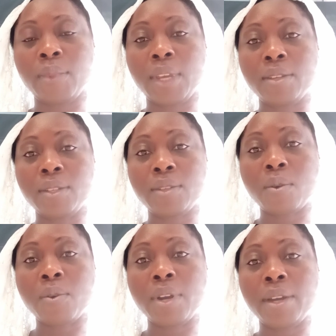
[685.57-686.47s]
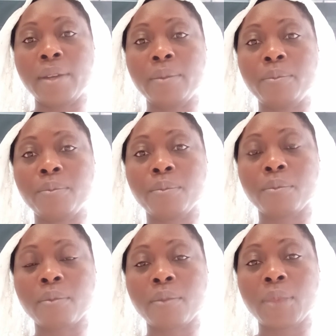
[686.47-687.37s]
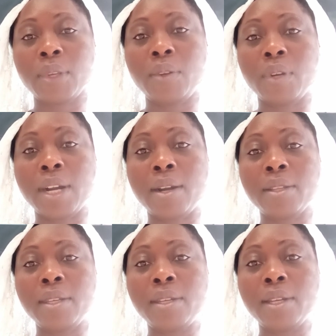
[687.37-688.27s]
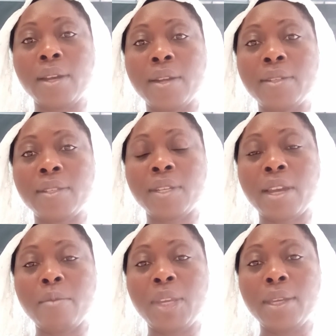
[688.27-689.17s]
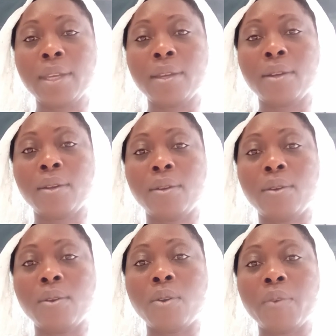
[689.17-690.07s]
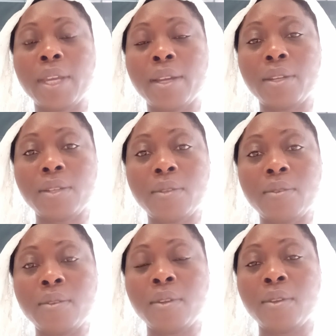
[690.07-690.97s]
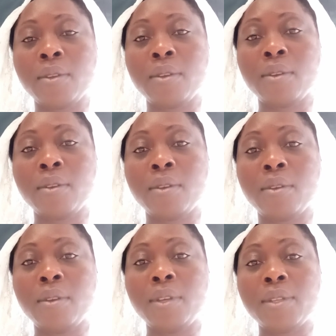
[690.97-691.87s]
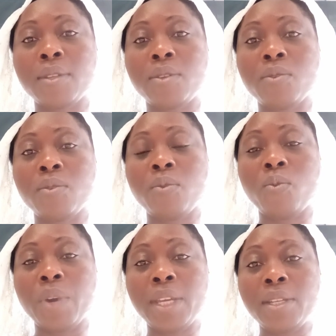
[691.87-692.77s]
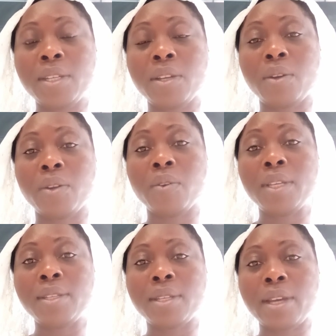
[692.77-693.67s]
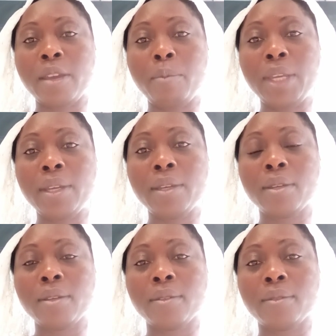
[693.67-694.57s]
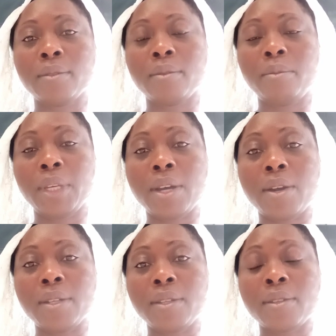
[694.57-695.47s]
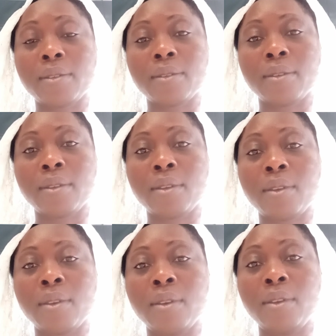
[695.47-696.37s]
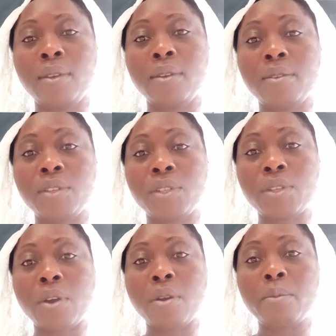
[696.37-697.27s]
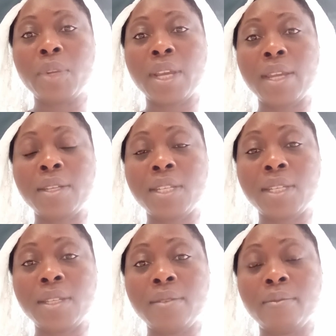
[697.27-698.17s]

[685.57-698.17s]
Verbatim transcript: And so, um, regarding God's timing, all we can do is to wait on His timing because in Psalm 90,